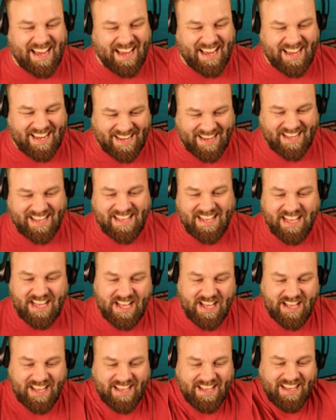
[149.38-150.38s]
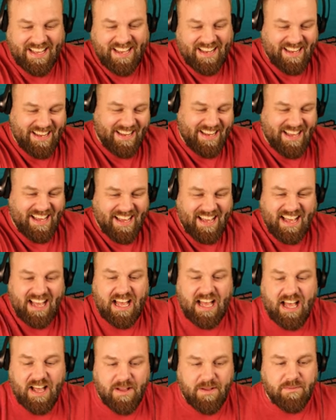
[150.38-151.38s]

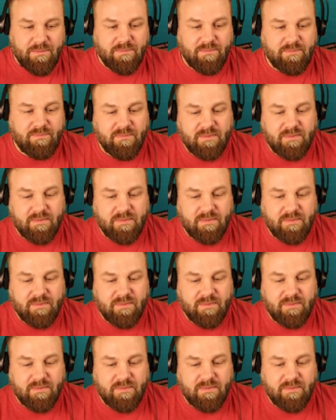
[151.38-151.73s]
Nothing is said.